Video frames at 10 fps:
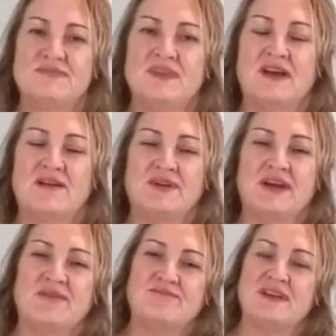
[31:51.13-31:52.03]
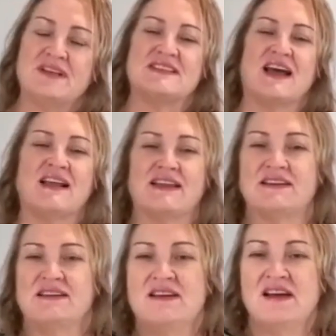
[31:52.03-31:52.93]
Yeah,
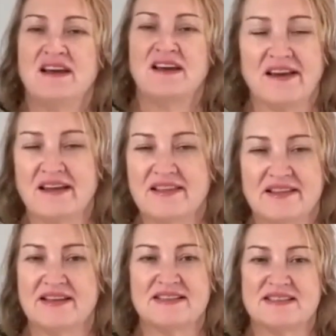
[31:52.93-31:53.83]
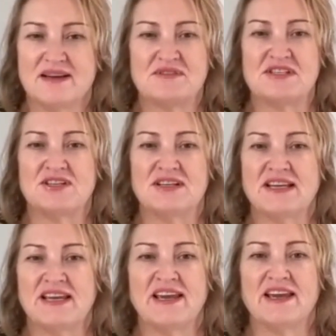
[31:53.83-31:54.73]
exactly. Yeah, I think that is absolutely
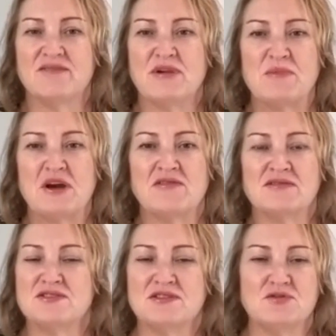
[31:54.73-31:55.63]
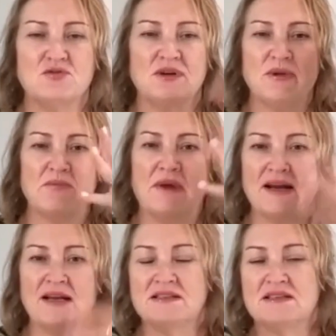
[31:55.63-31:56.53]
key when we're sort of all a bit
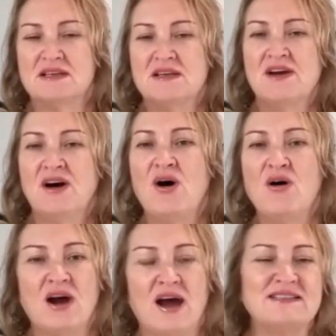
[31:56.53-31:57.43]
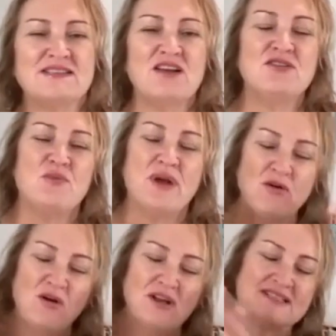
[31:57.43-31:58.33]
muddled. All right. So look, when
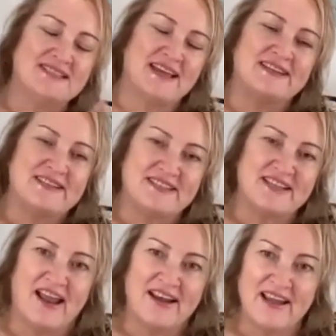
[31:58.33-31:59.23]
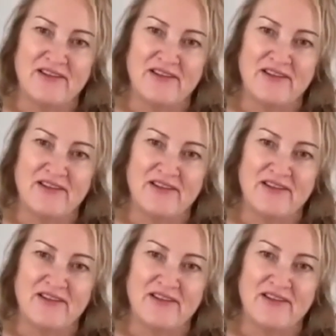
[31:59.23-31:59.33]
all is said and done,